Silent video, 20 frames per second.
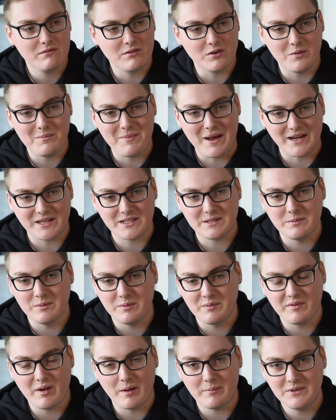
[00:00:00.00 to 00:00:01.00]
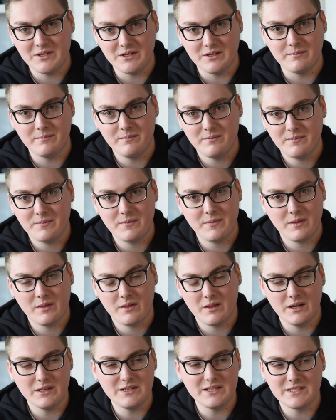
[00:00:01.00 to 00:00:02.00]
for a maximum of up to
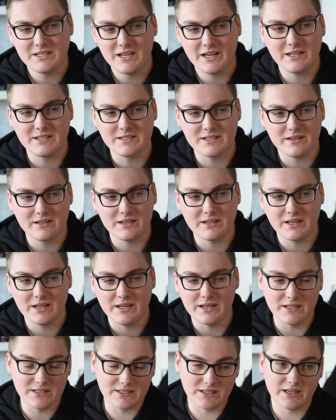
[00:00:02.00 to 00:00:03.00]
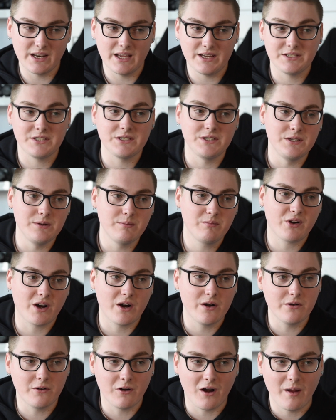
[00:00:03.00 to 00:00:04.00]
30 seconds, I think it is, unless you
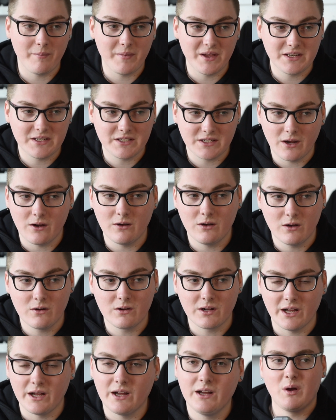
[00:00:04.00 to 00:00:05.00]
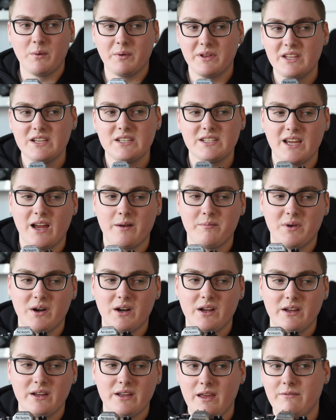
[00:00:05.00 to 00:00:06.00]
program it to go longer. But with this
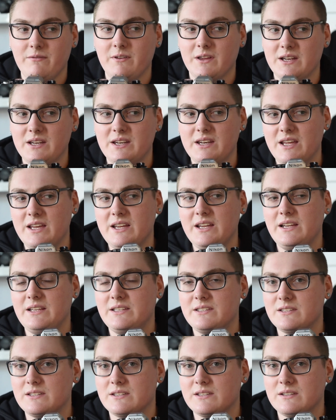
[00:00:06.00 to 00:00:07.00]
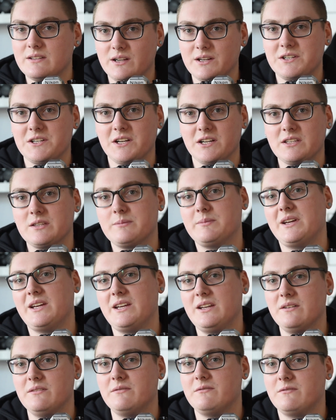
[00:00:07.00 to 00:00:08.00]
camera, if it needs a shutter
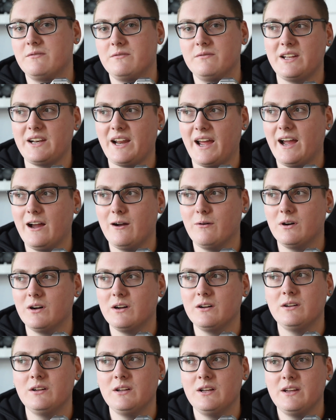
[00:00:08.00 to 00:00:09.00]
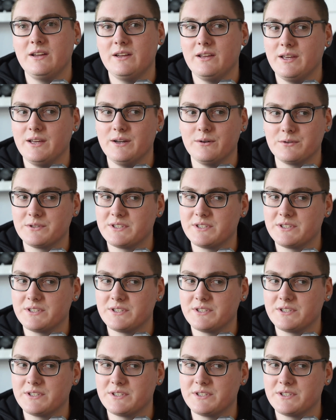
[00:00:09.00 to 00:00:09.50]
speed of an hour, it